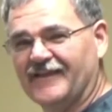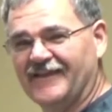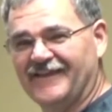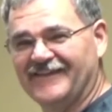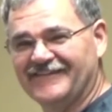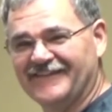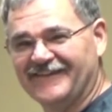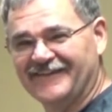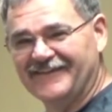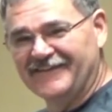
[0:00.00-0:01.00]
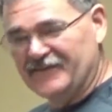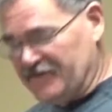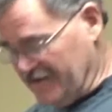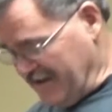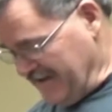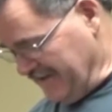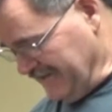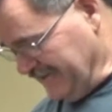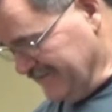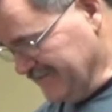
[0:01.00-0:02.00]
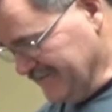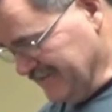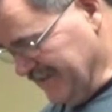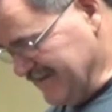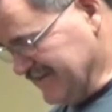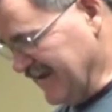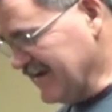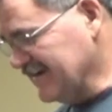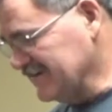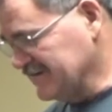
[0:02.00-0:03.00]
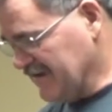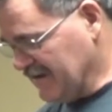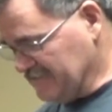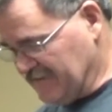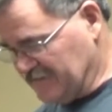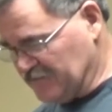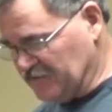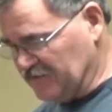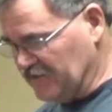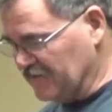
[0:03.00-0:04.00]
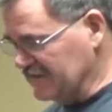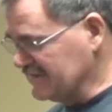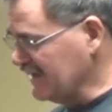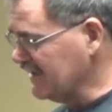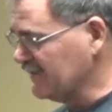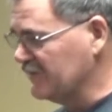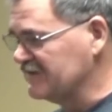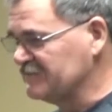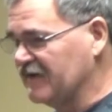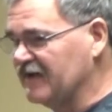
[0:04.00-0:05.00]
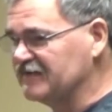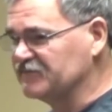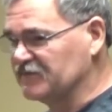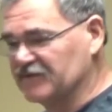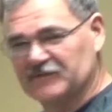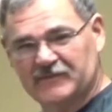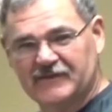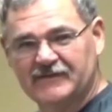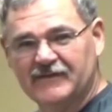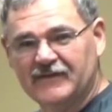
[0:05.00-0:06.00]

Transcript: And I said, I got to stop. I pulled over. I said, I got to rest my eyes for a little bit.